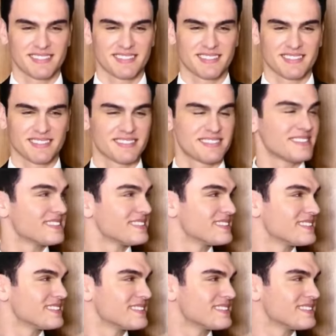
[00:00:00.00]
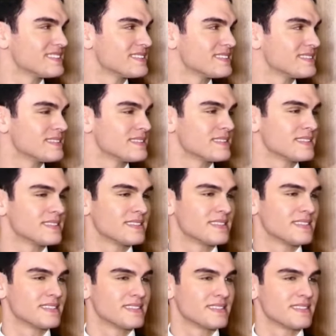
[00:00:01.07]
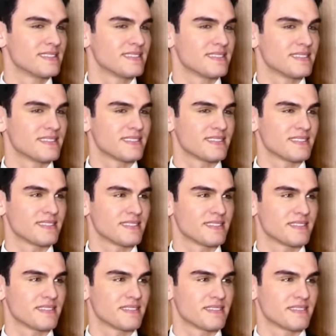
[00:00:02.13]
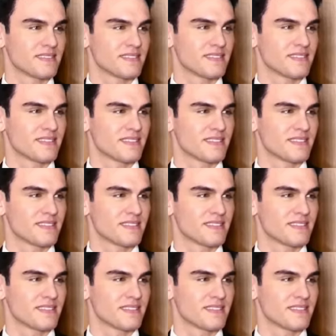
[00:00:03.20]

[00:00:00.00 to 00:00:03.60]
This person isn't speaking.